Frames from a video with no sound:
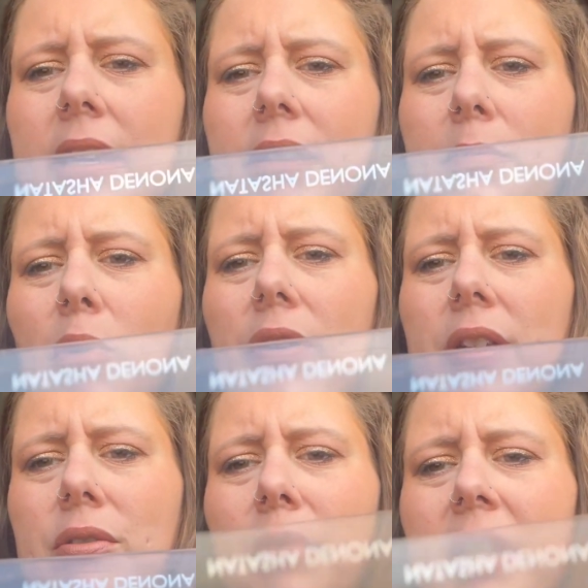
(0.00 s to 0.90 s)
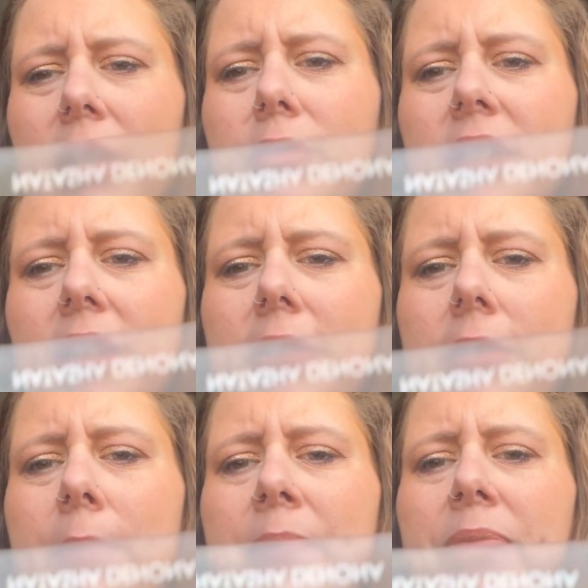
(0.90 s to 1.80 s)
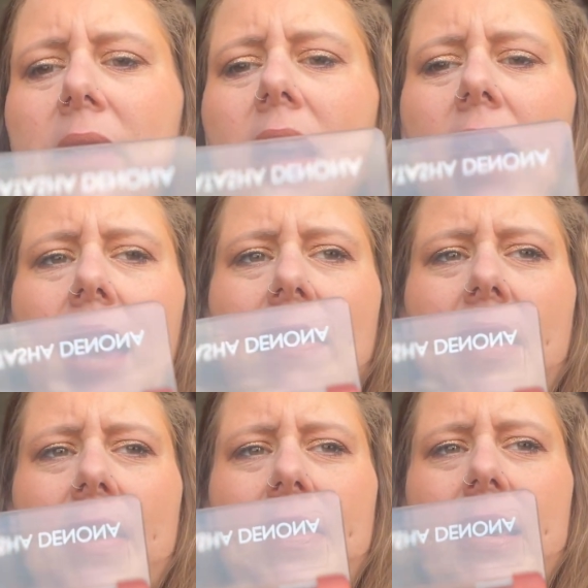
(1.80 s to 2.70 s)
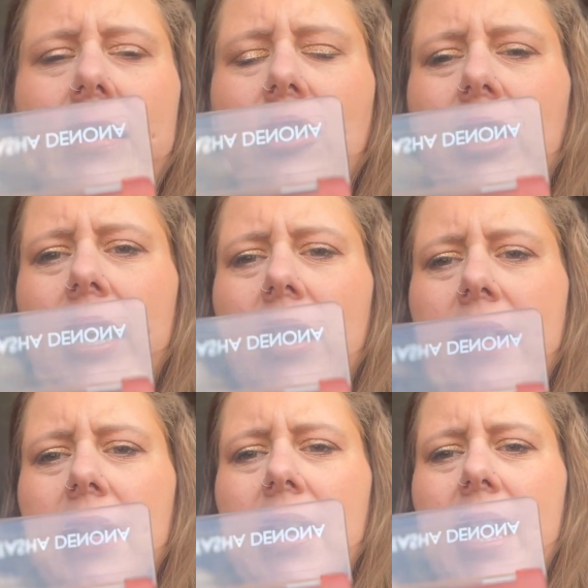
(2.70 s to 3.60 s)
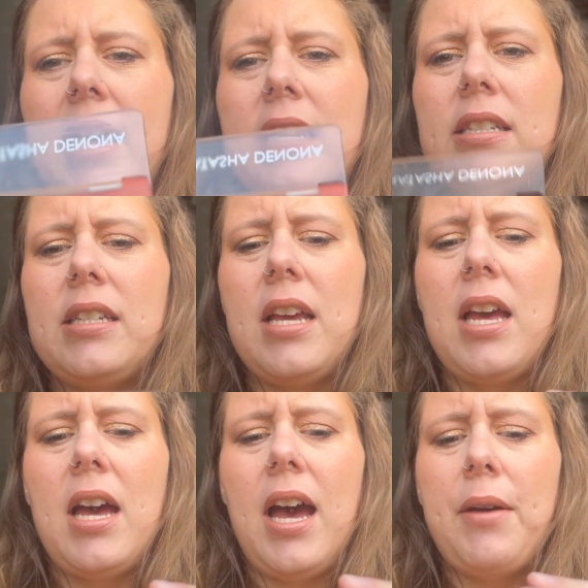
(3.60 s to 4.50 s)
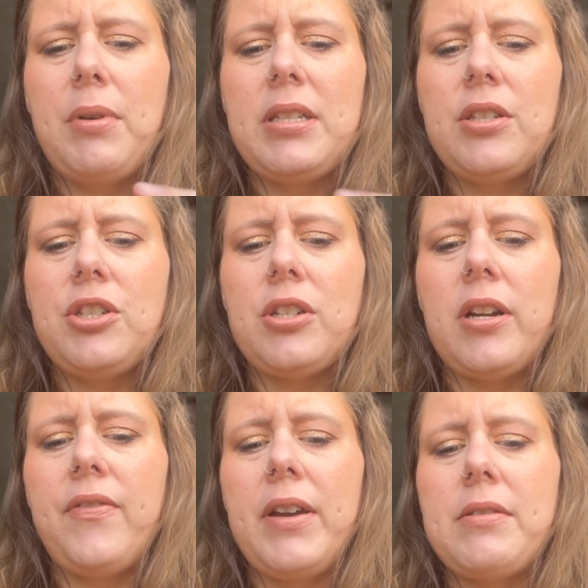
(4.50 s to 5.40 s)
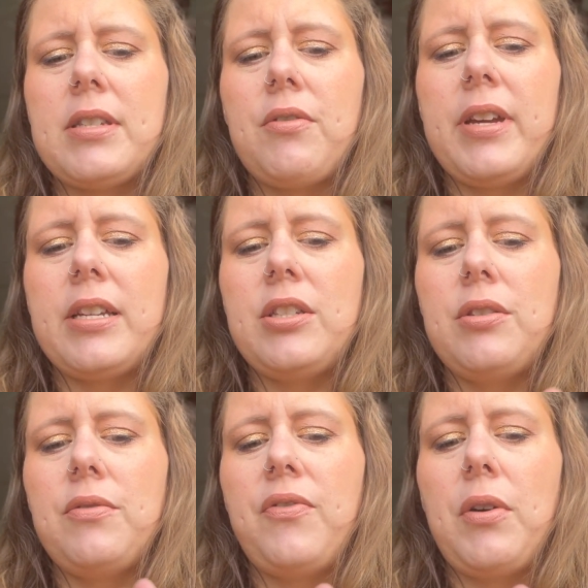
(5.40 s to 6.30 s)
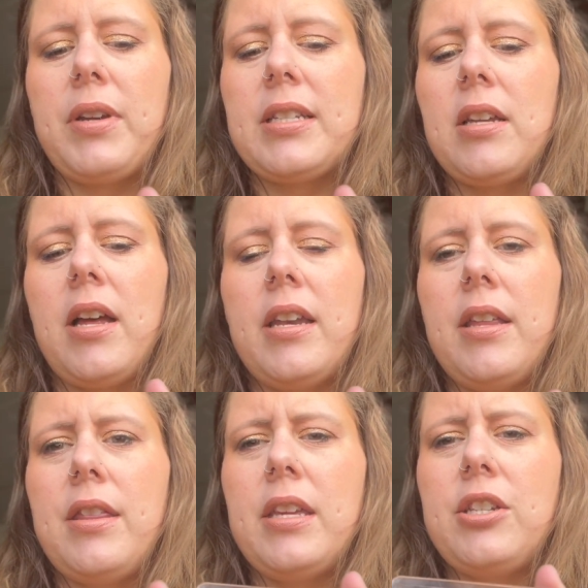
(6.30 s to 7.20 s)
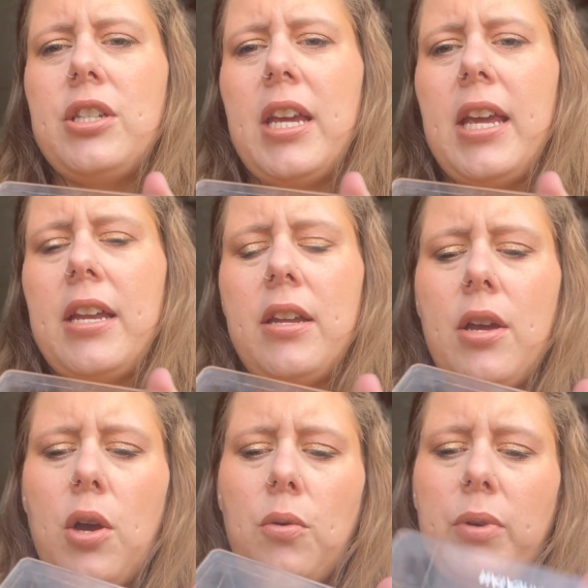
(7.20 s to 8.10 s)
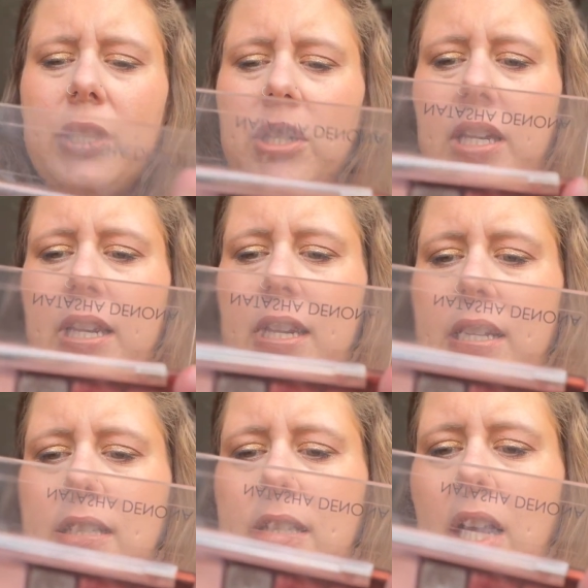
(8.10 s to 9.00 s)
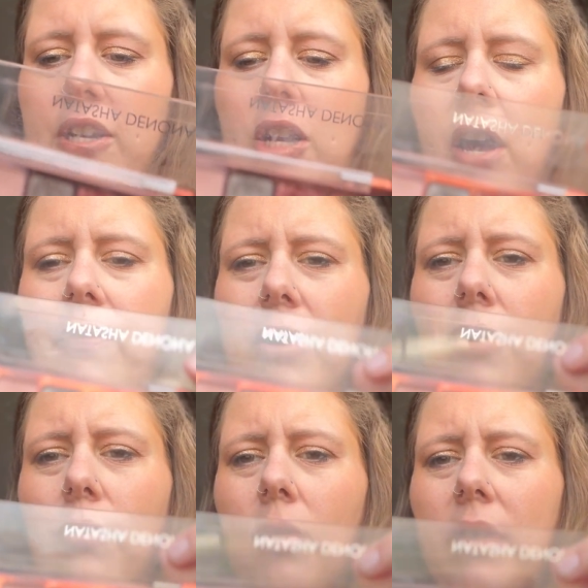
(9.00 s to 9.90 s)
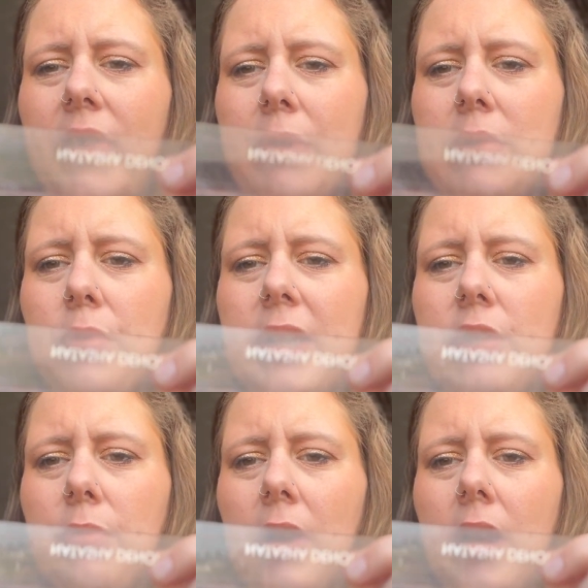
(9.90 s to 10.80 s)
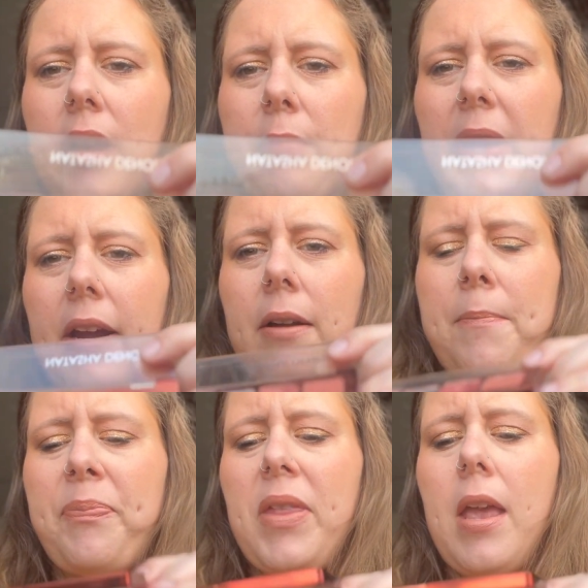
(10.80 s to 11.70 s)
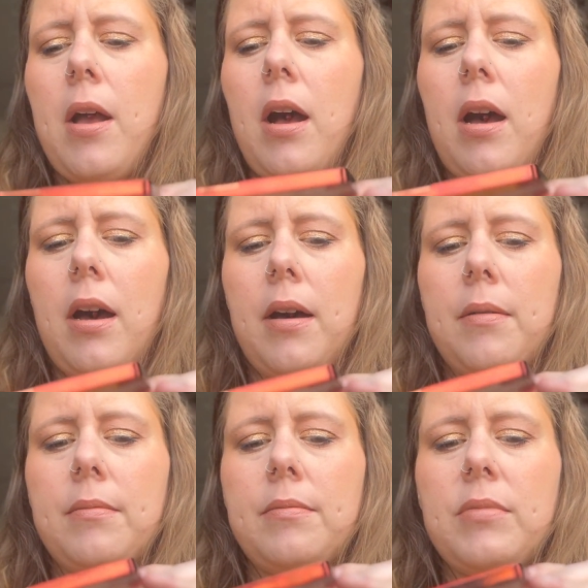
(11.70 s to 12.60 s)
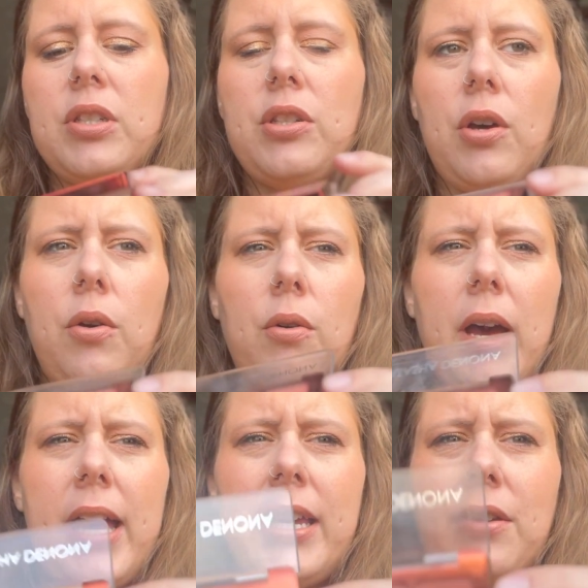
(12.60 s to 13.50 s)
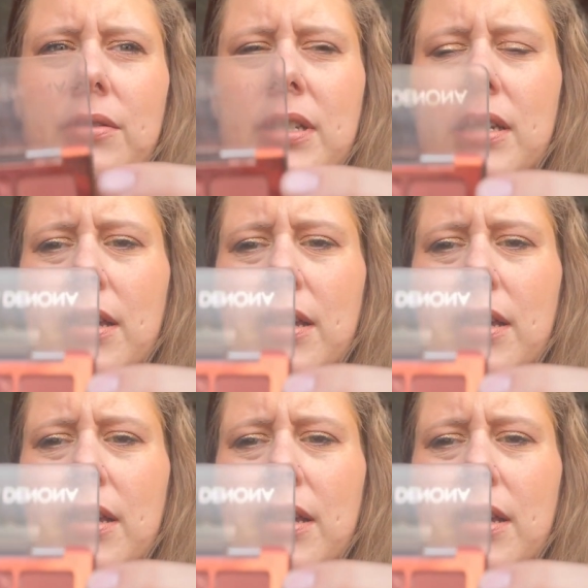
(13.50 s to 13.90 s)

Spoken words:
more than 20 uses. And then this shade on the end, I wasn't sure if I was going to focus on this shade, which is Uncovered, or if I was going to work on Bare. So I used